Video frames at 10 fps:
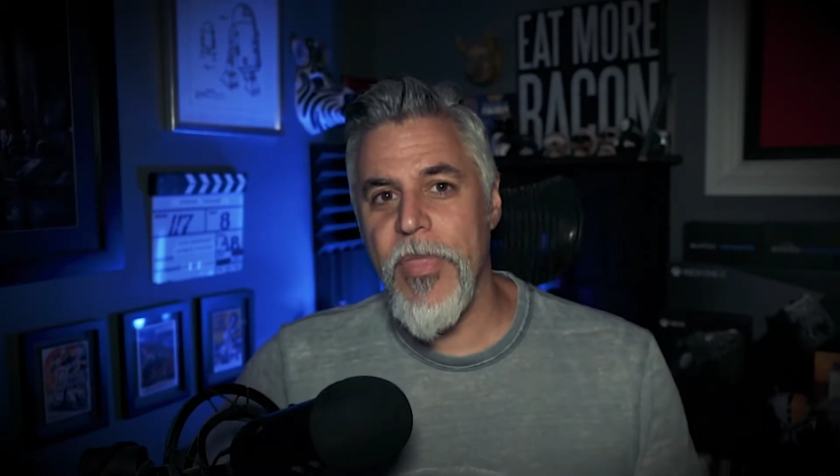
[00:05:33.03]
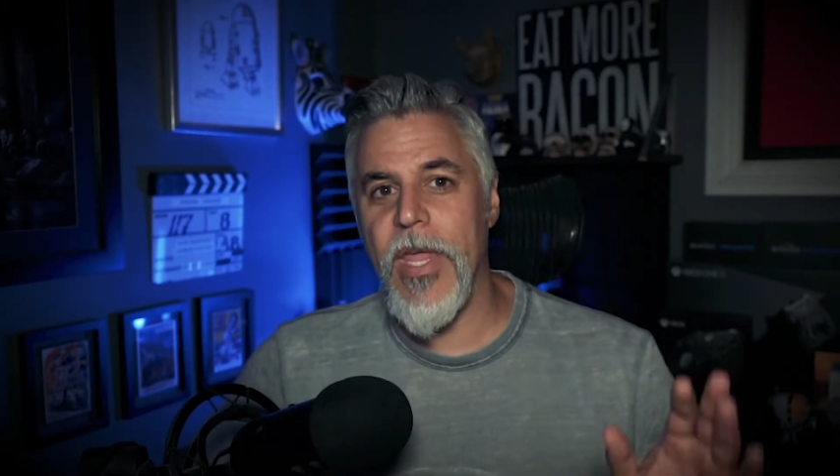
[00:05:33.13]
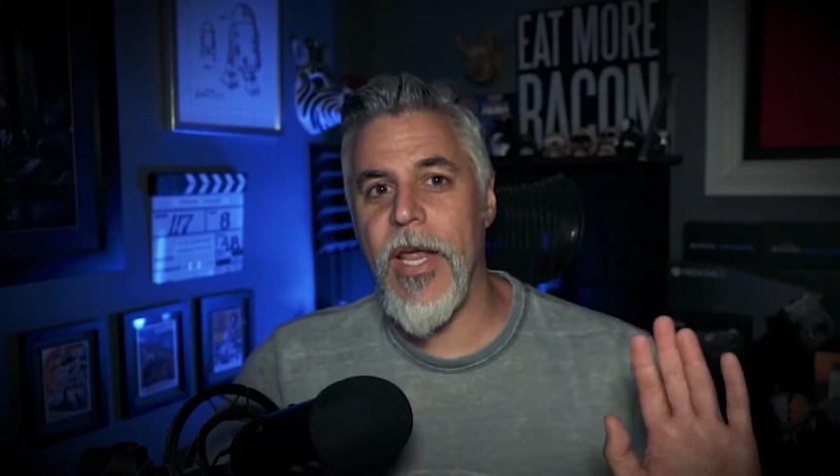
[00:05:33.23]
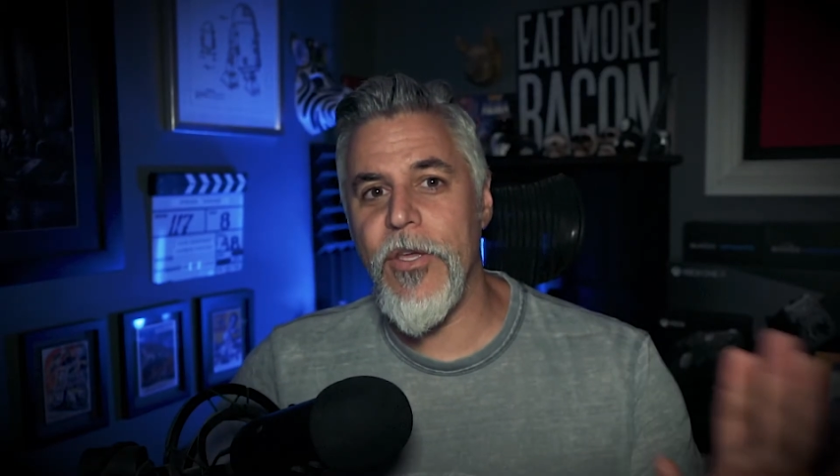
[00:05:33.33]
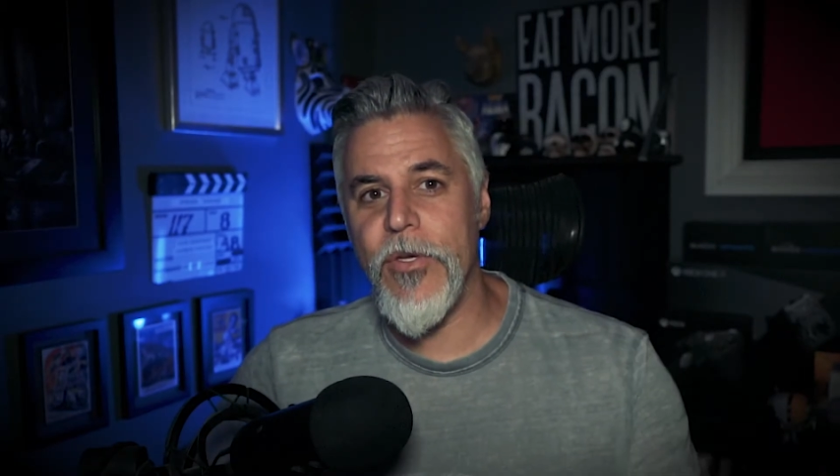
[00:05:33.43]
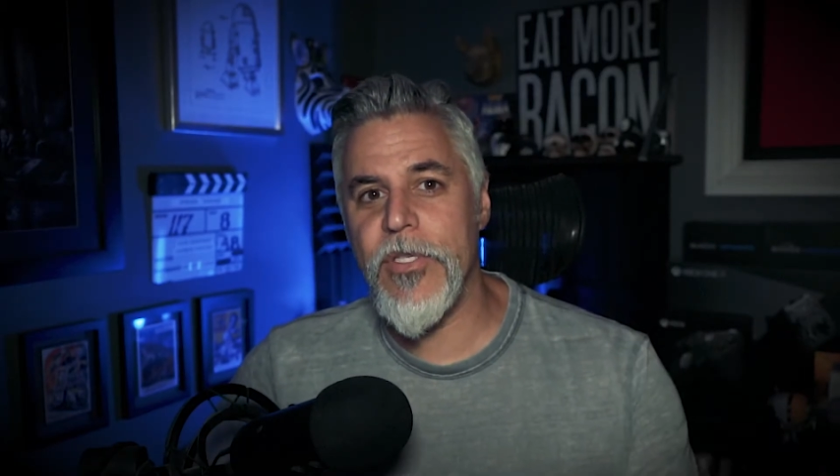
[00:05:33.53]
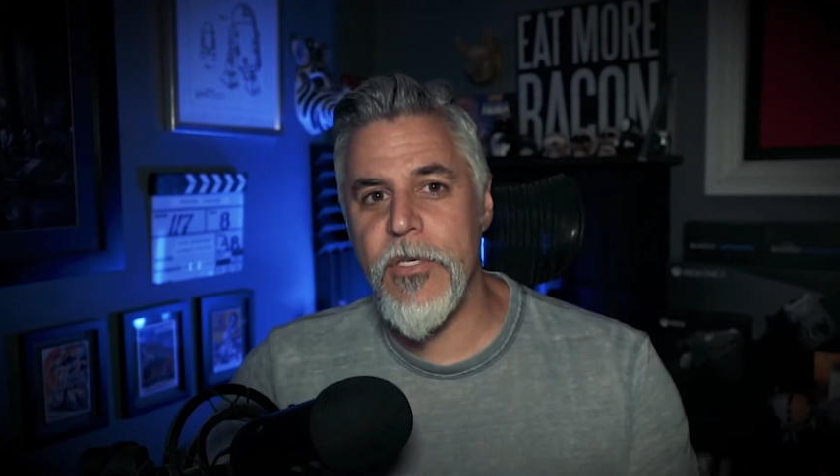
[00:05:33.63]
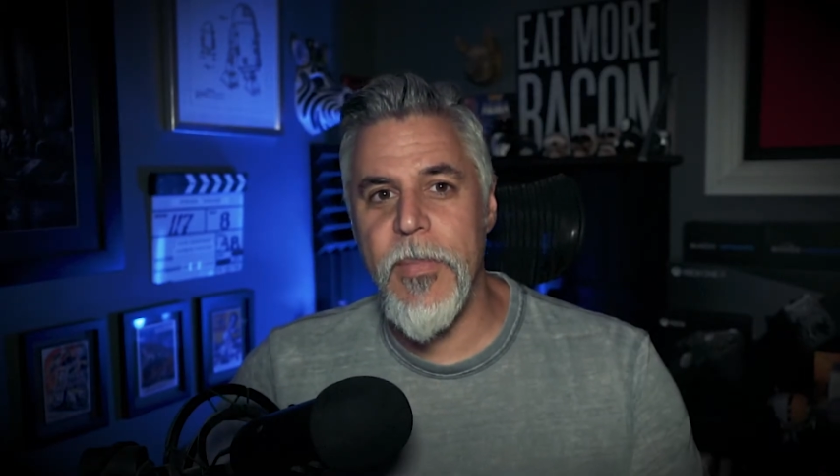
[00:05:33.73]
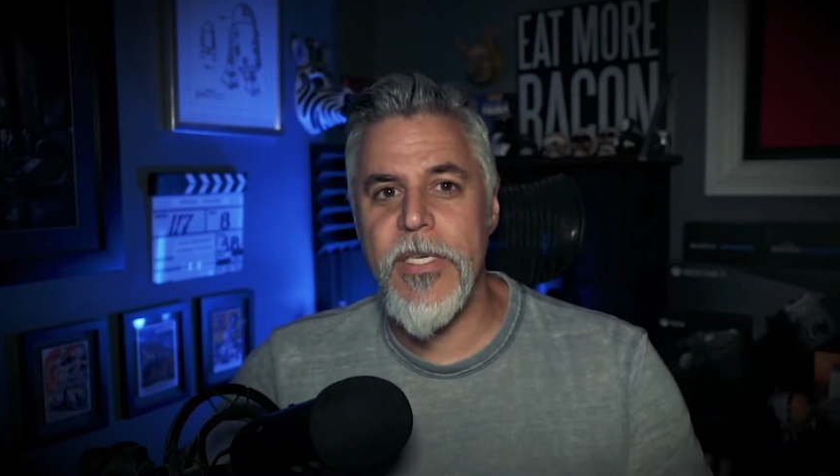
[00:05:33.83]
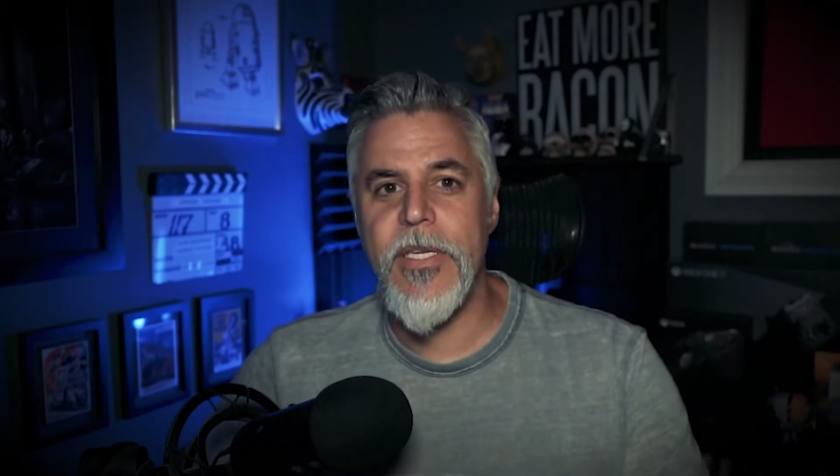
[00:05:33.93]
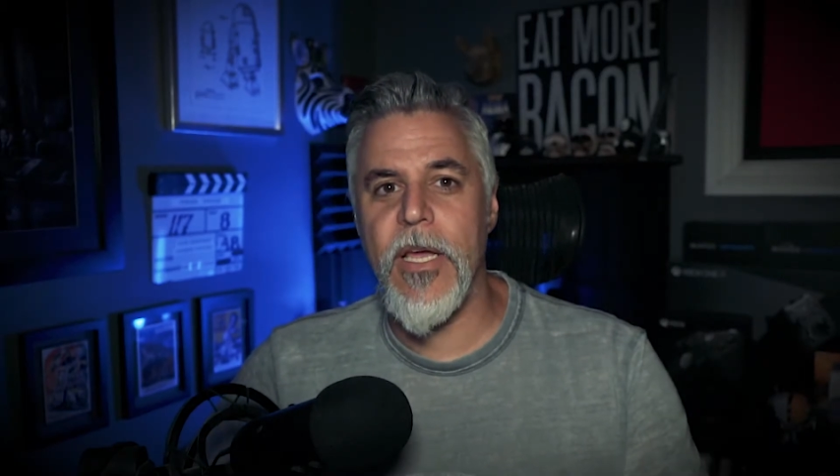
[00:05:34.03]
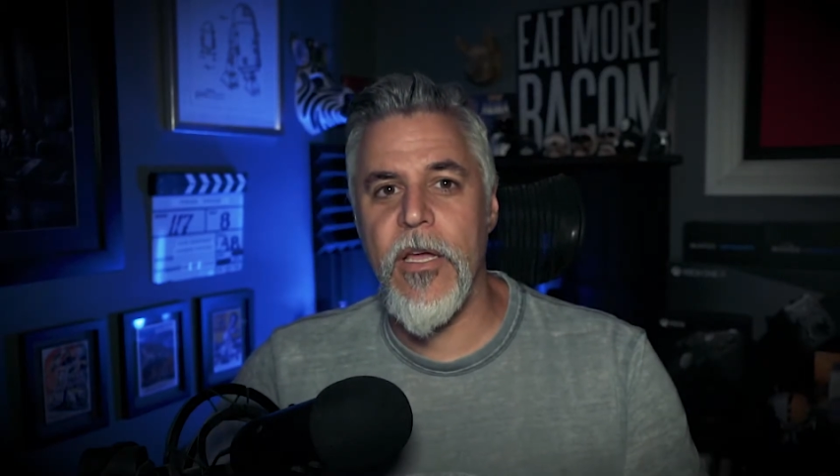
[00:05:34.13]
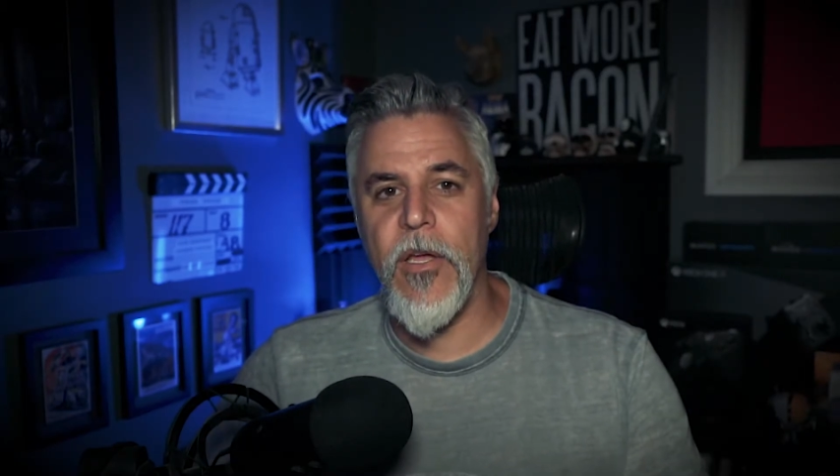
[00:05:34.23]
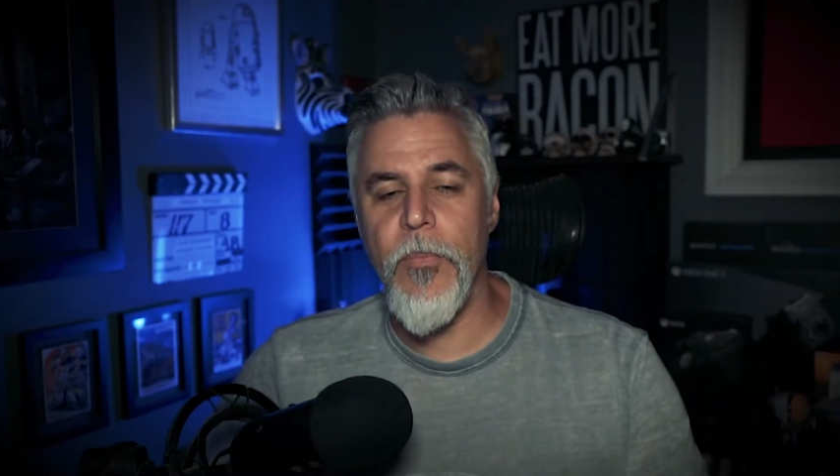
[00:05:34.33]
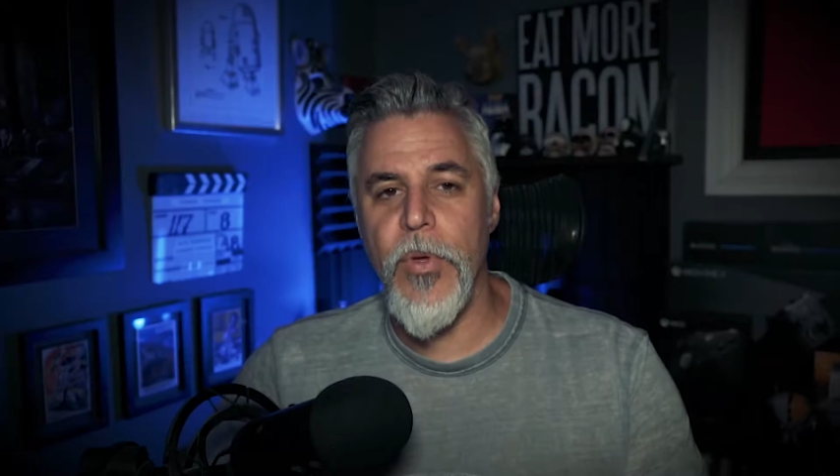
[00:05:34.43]
that I use as my
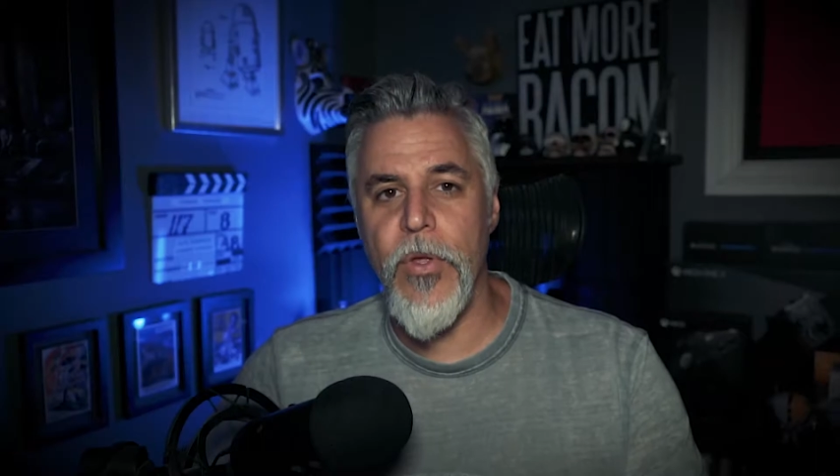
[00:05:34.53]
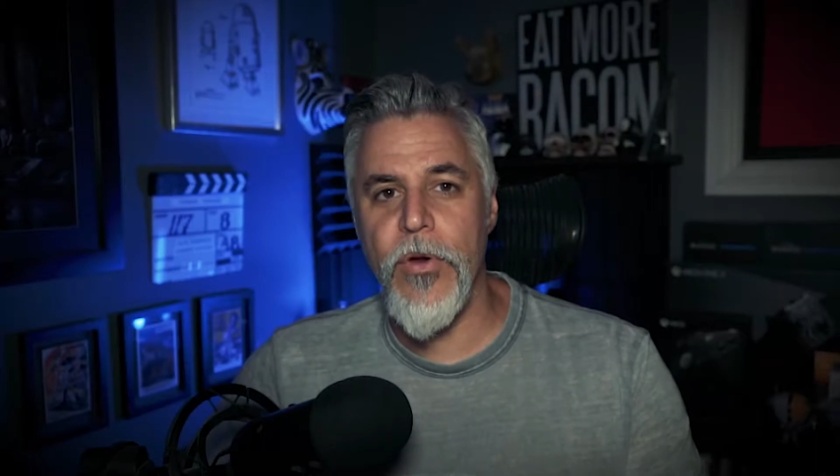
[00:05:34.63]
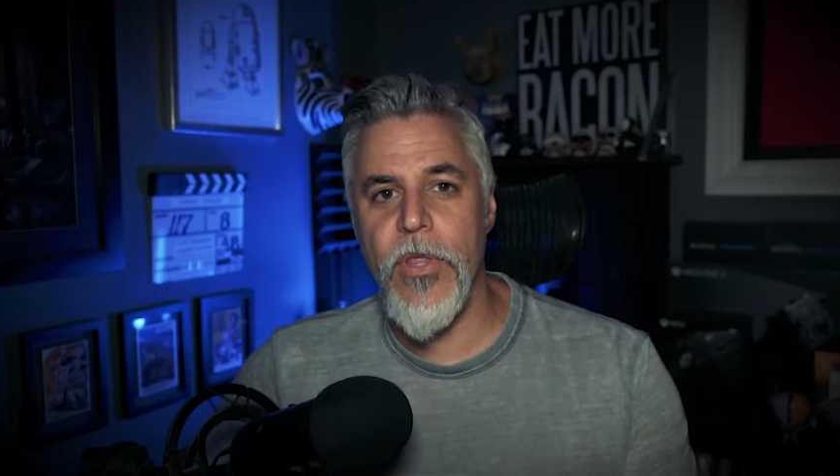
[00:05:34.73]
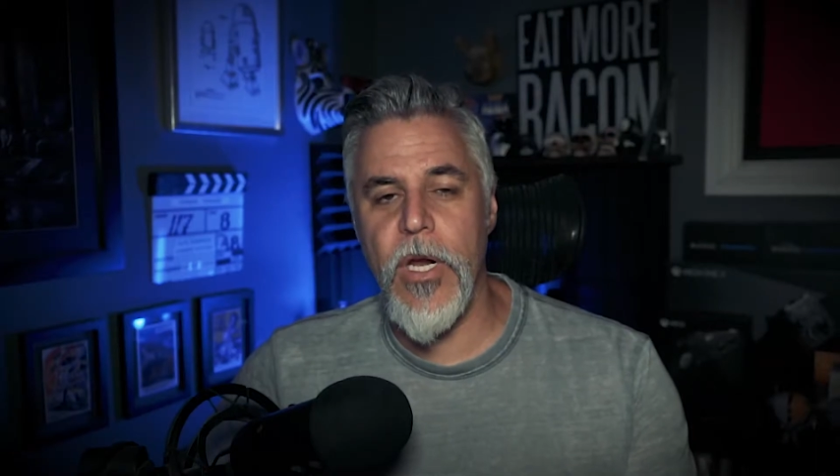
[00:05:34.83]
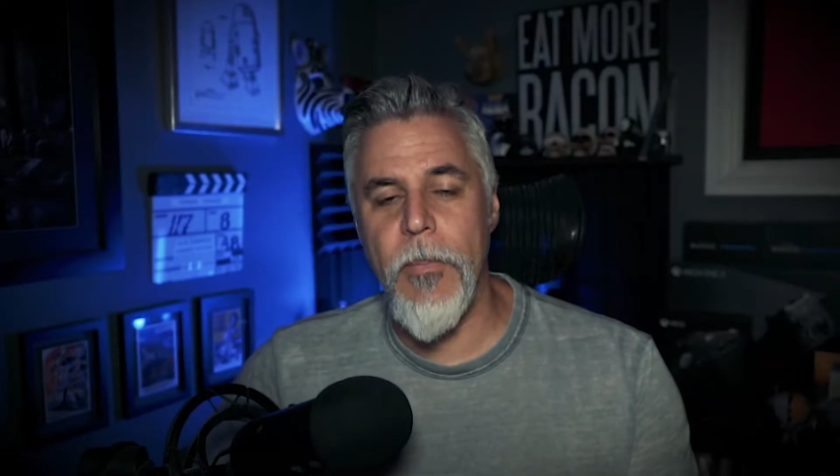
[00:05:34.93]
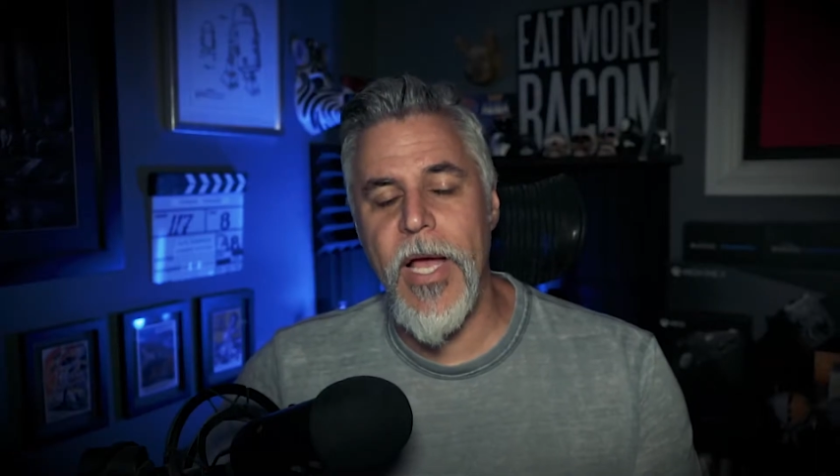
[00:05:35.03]
second computer that I'm